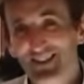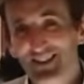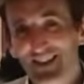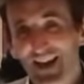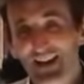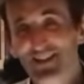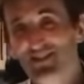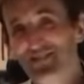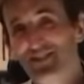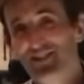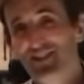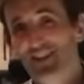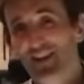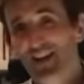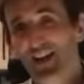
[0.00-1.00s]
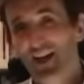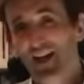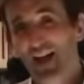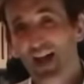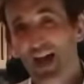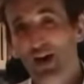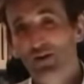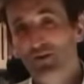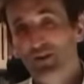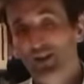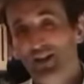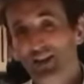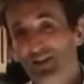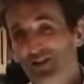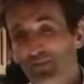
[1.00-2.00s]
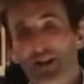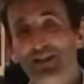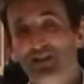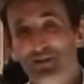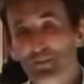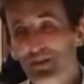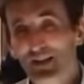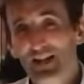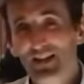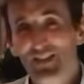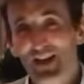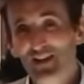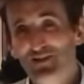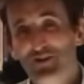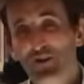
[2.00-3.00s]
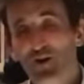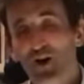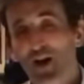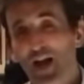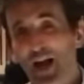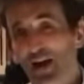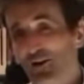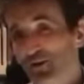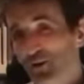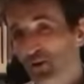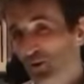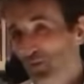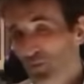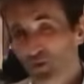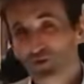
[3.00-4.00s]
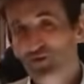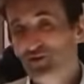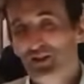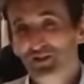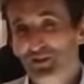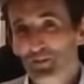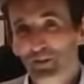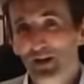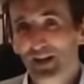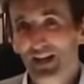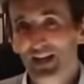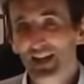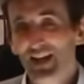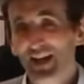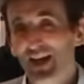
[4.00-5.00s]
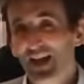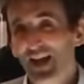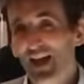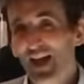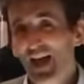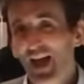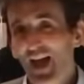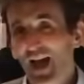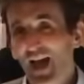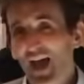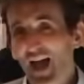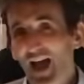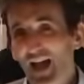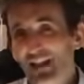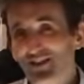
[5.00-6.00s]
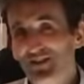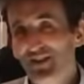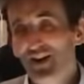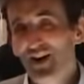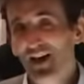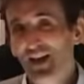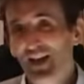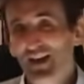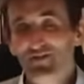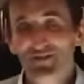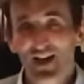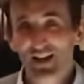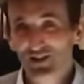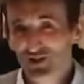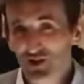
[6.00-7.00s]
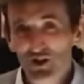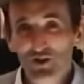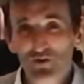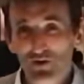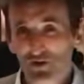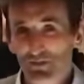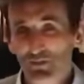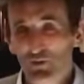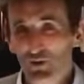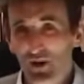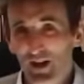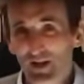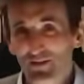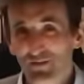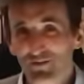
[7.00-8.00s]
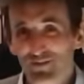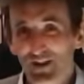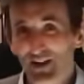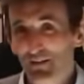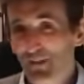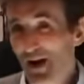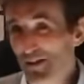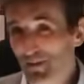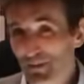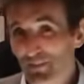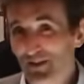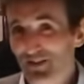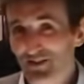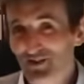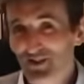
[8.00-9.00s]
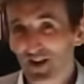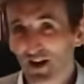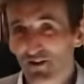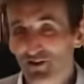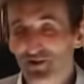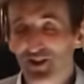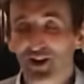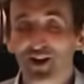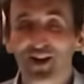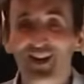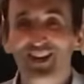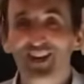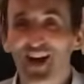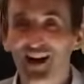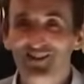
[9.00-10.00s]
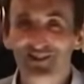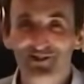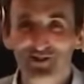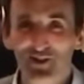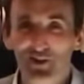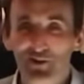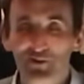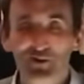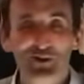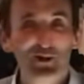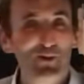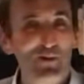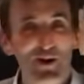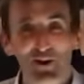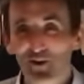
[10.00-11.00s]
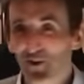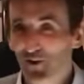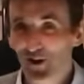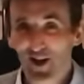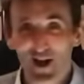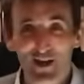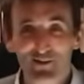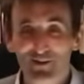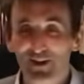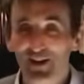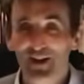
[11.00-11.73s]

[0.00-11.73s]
that isn't our it's meant to be. That is not how God wants it to be. And uh, if that is you this morning, feeling maybe a bit discouraged, can I encourage you? You are not alone.